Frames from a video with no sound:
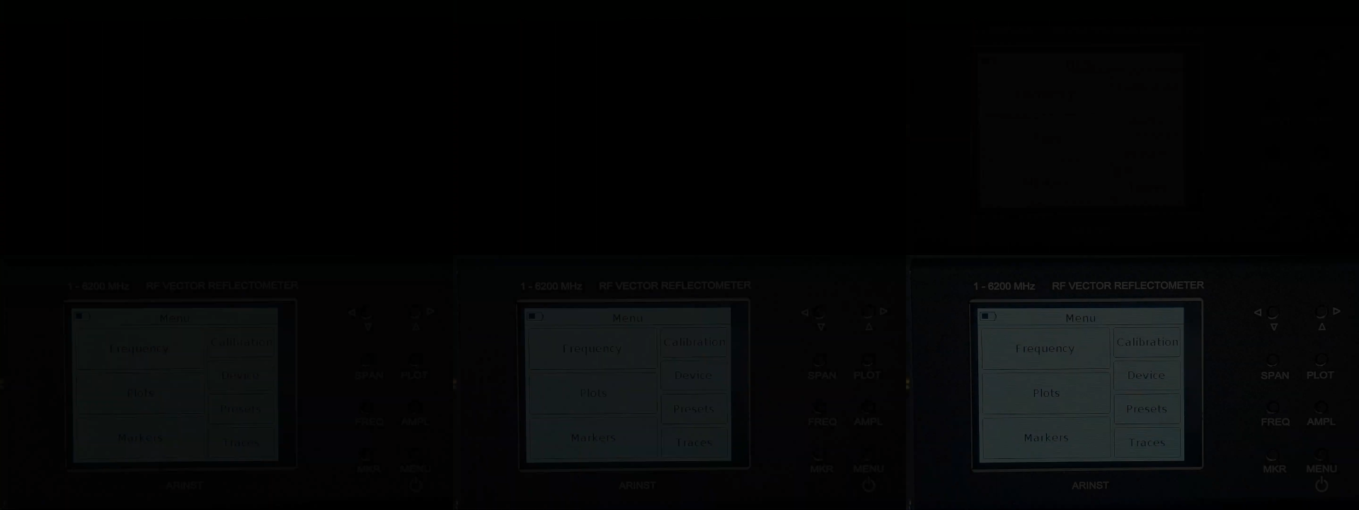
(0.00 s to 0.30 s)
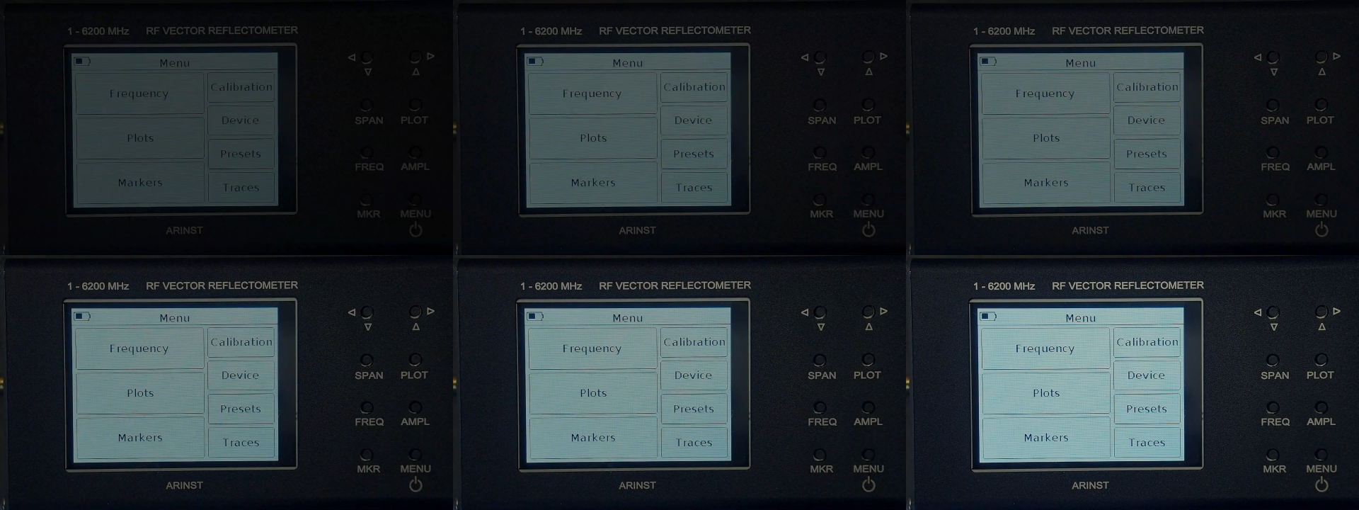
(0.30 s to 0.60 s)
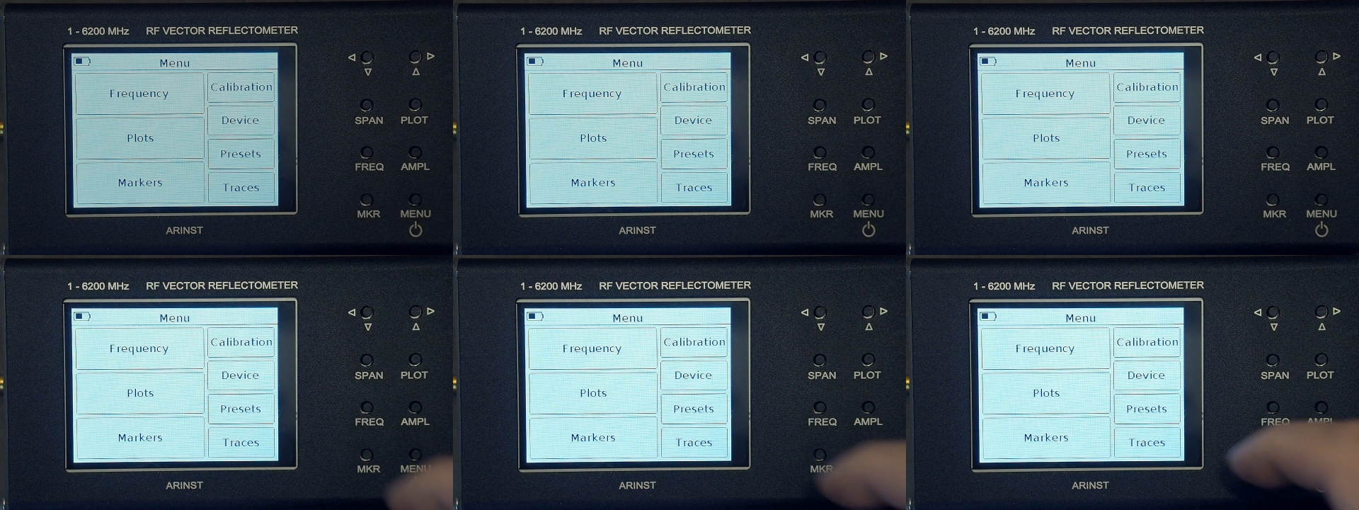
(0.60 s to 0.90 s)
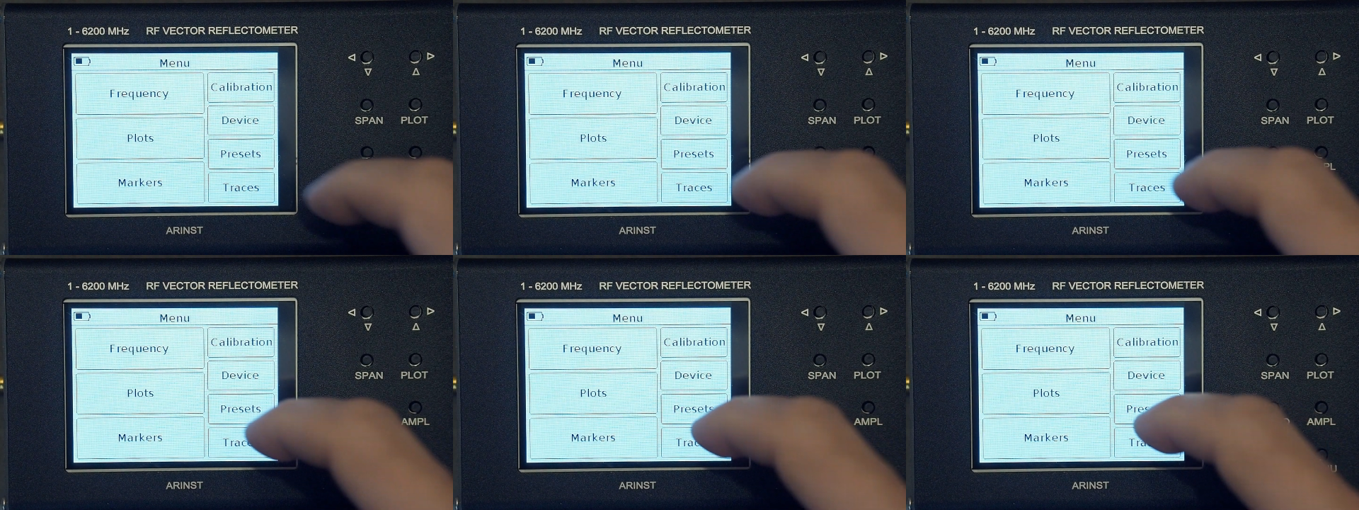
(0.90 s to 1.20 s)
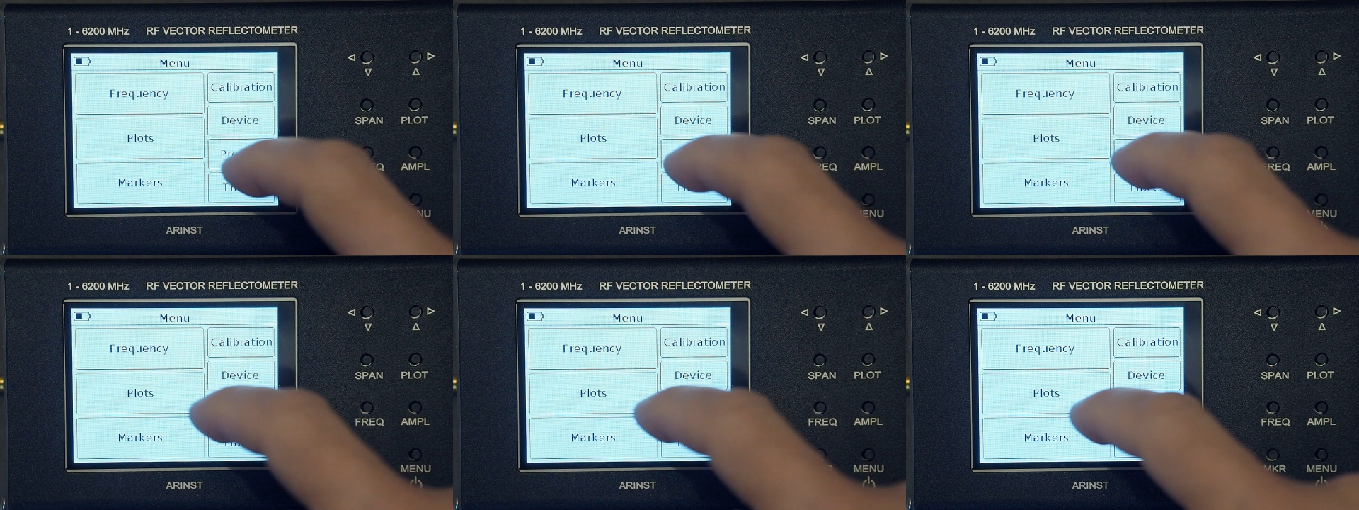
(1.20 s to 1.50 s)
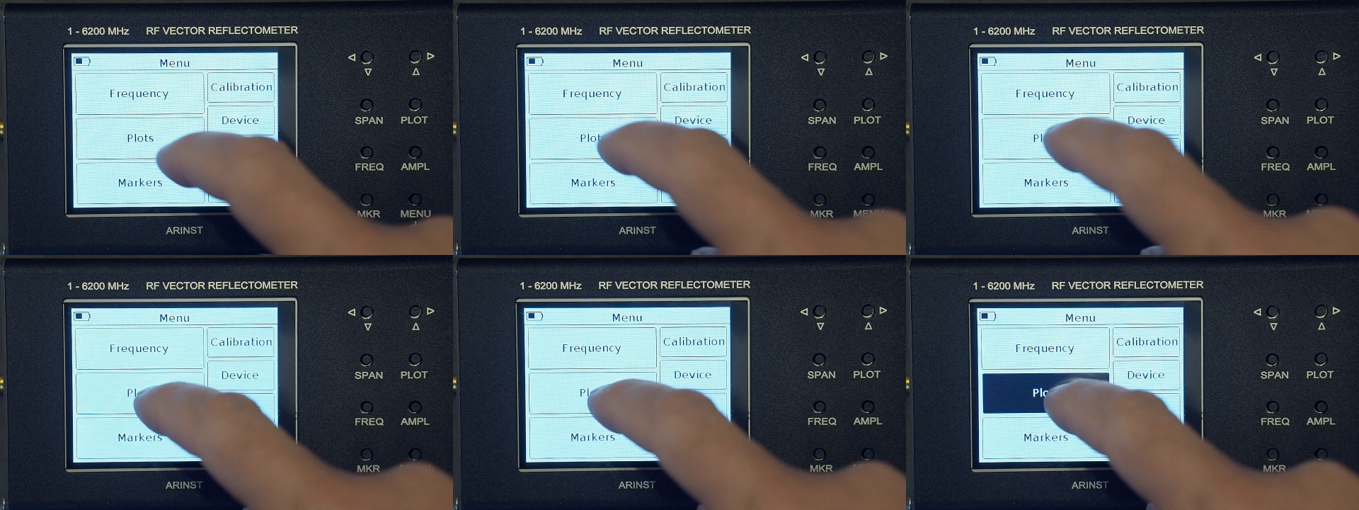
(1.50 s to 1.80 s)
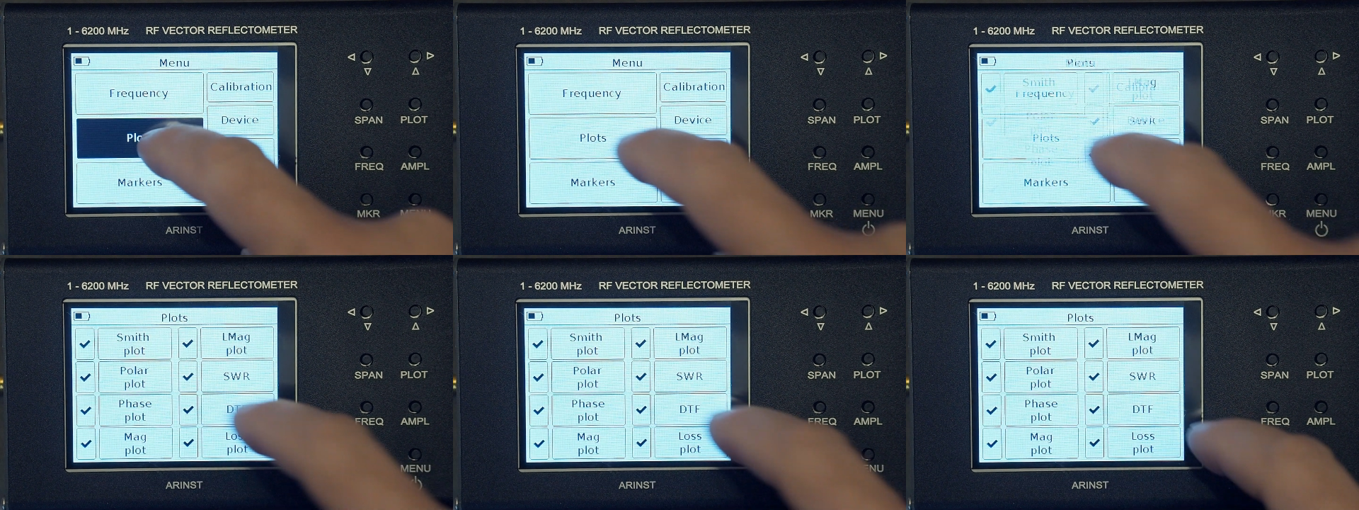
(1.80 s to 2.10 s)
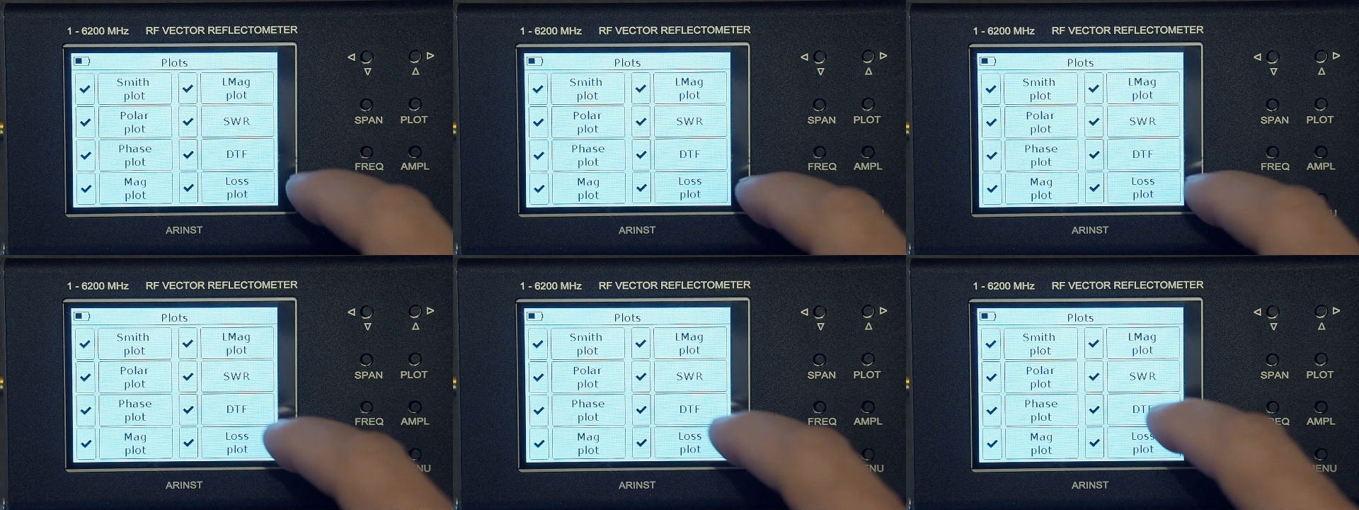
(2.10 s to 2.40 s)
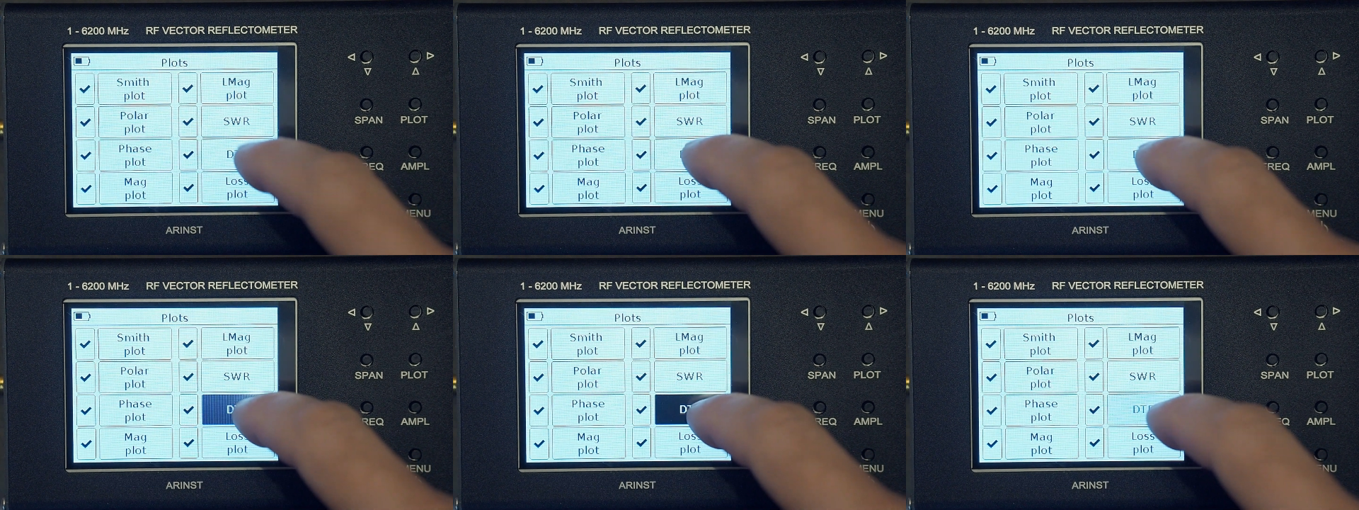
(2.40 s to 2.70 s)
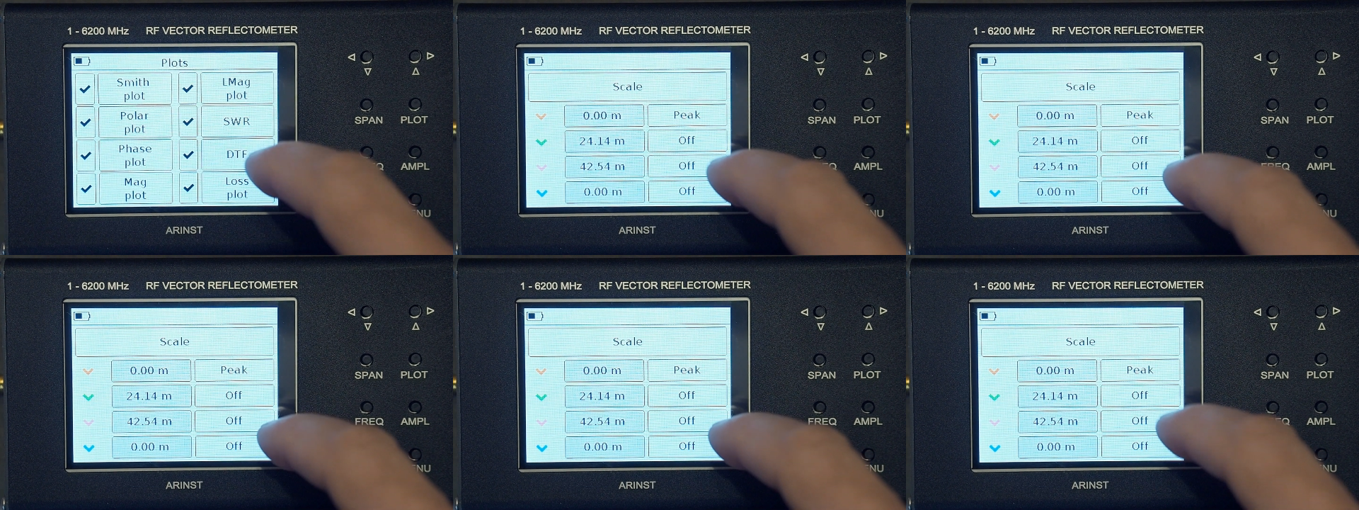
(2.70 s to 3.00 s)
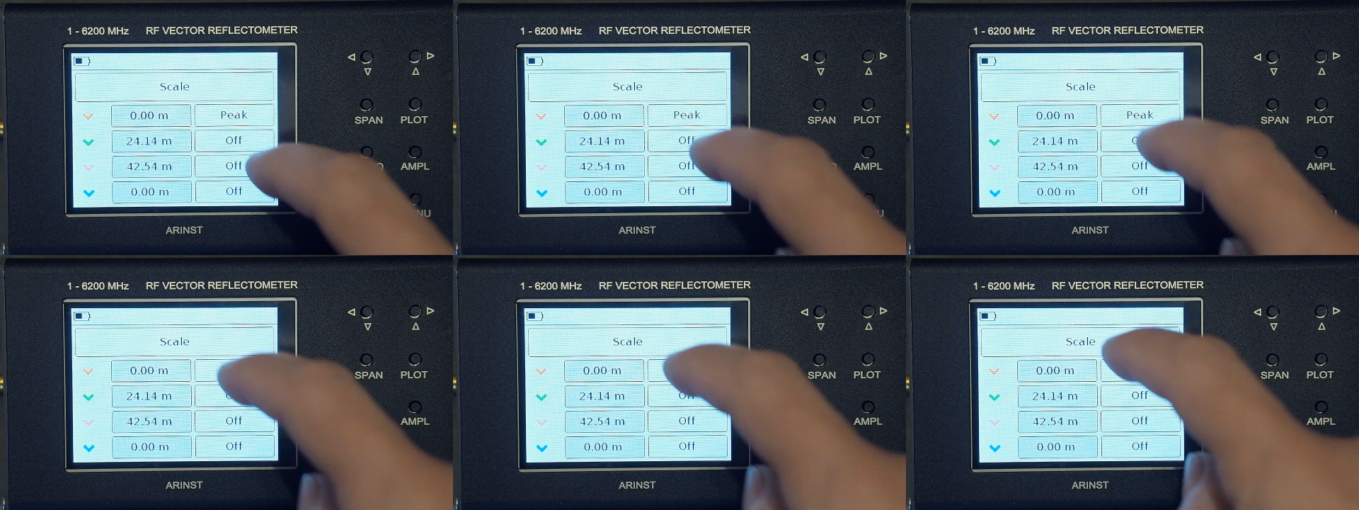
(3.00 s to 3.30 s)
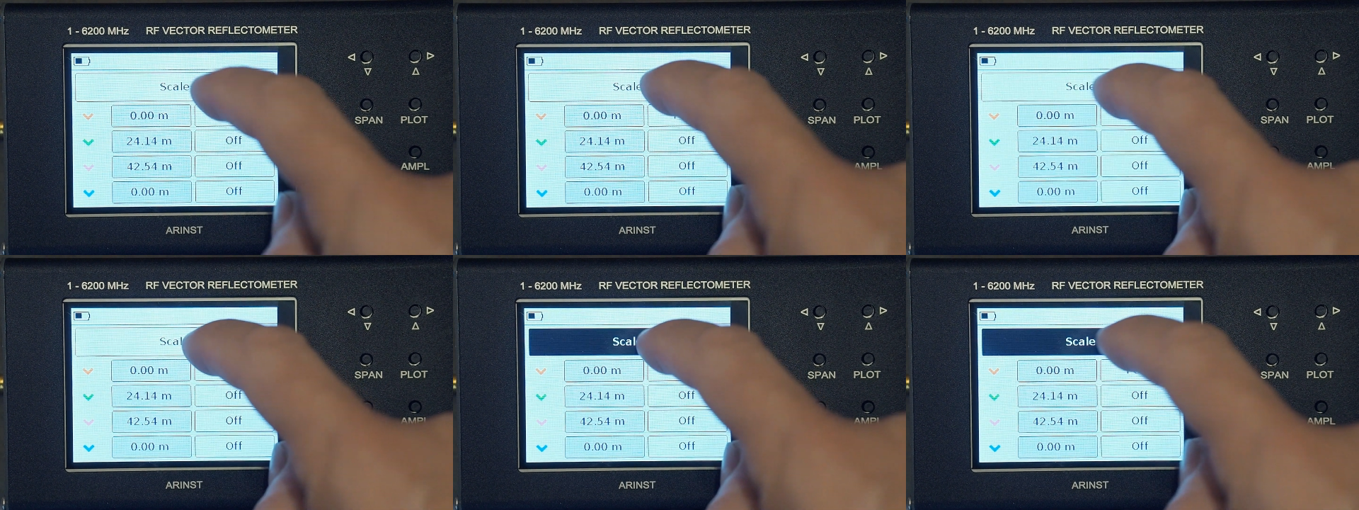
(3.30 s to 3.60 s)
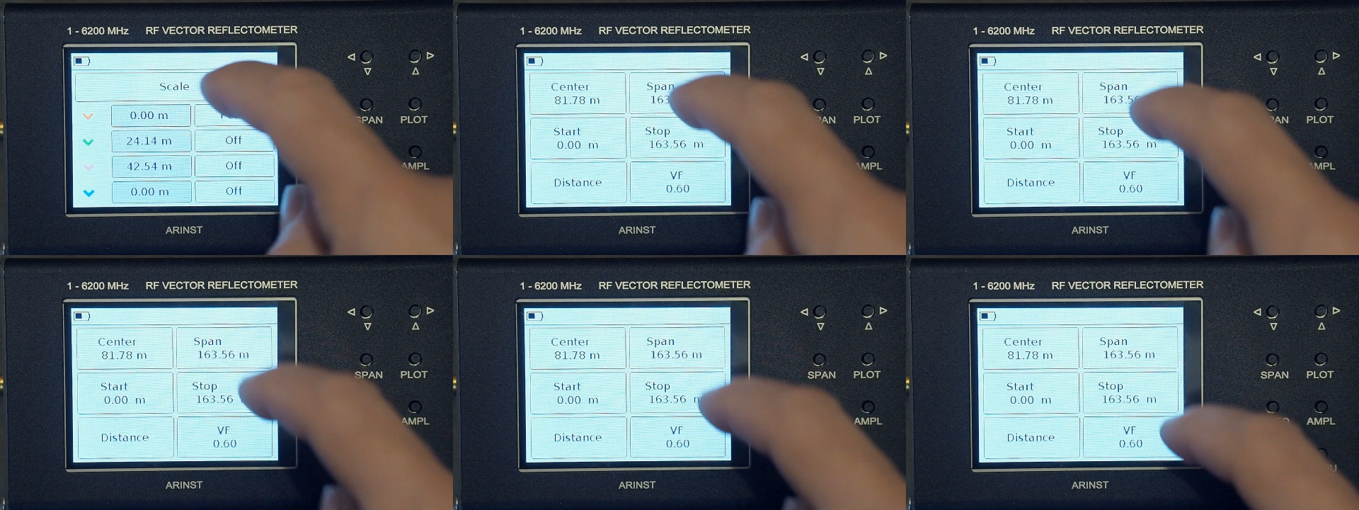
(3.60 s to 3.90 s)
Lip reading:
No face is visible, so there are no lips to read.